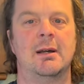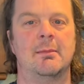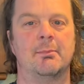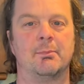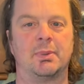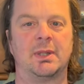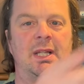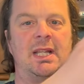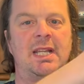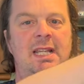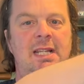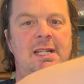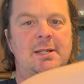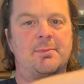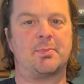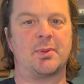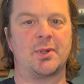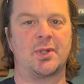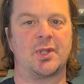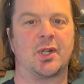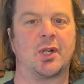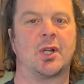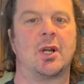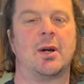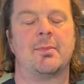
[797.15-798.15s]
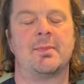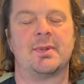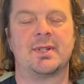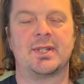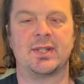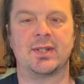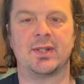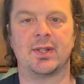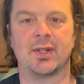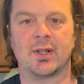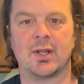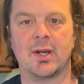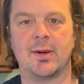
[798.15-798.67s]
Please put your comments
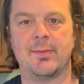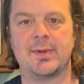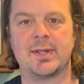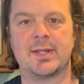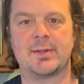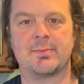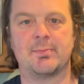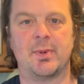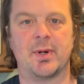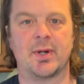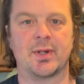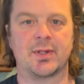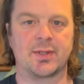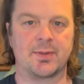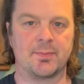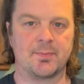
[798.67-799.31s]
in the comments box,